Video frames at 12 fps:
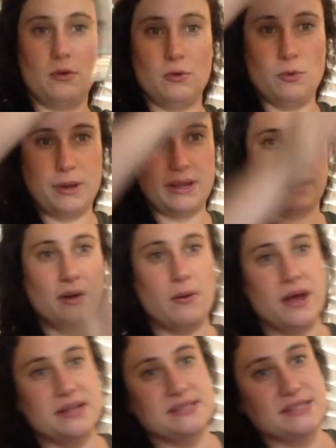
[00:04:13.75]
Quickly go
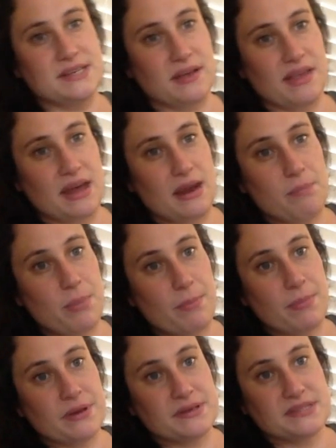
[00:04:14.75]
ahead and seal that up,
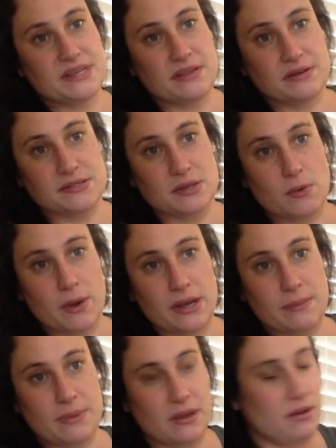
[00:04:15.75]
but you see there's quite
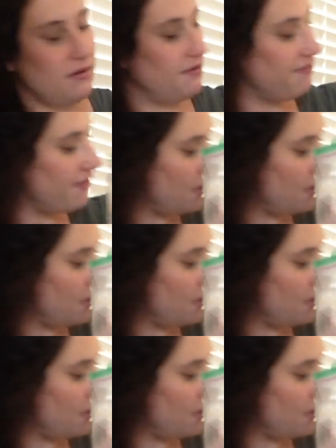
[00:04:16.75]
a bit of